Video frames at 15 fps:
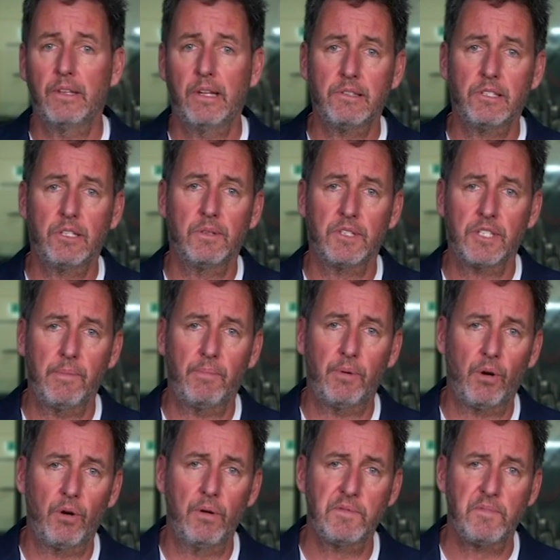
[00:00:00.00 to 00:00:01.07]
Those two are
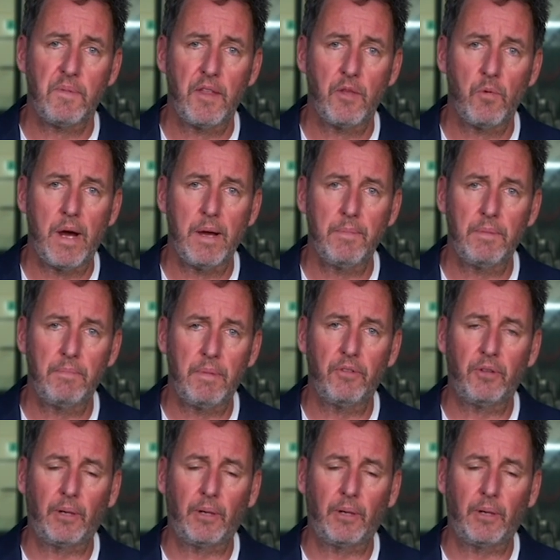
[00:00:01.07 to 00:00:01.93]
separate groups, by the way, but both